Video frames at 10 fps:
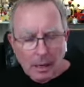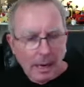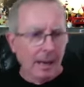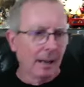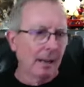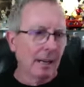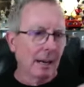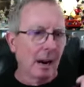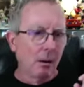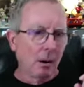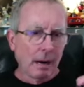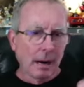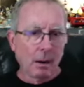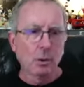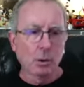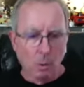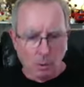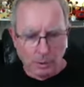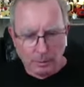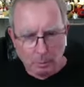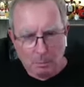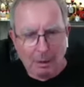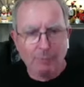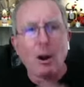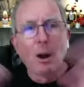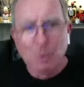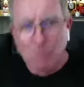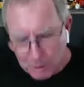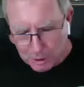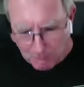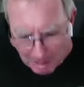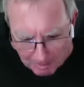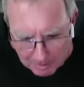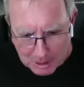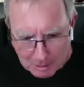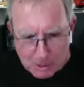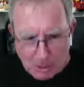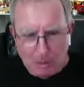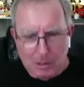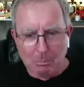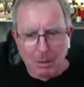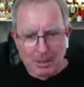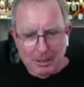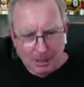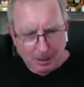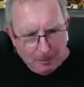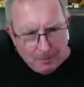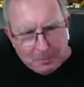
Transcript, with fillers: And in our household, when my father wasn't around, because he was always a buzzkill,